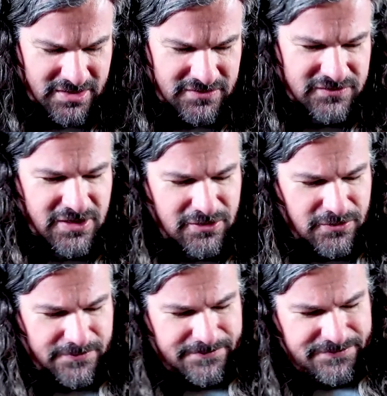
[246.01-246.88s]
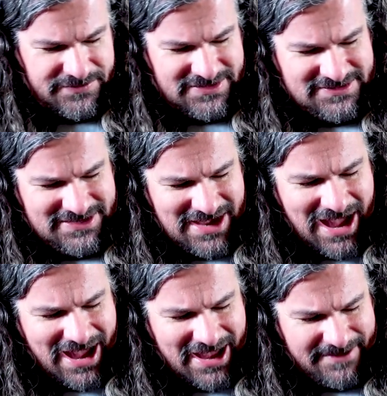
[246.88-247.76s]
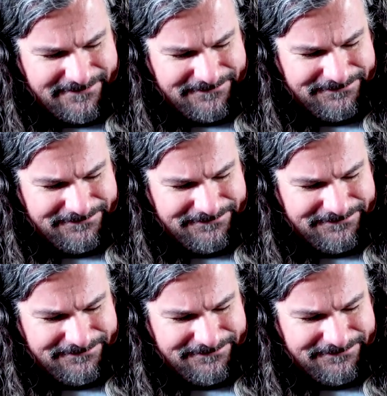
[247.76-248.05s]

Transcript: So, this guy